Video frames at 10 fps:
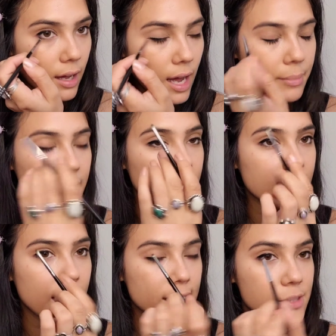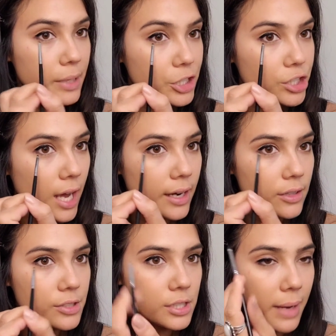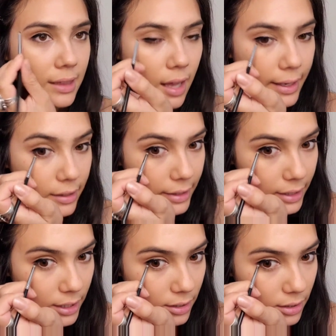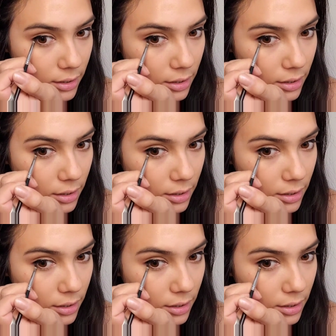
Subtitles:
I'm gonna connect my shadow to my liner here.